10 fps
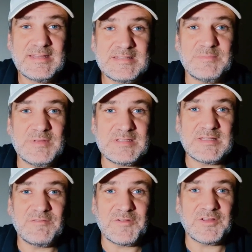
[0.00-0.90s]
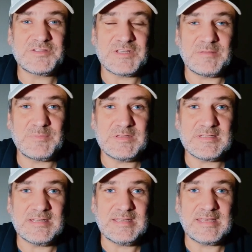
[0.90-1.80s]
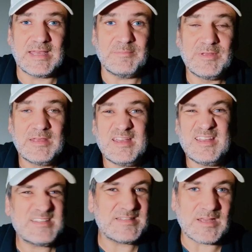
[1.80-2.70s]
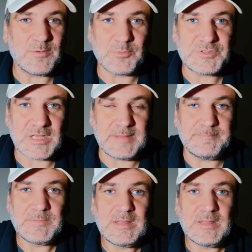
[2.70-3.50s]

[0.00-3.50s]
to miss the first Champions League game is a terrible shame.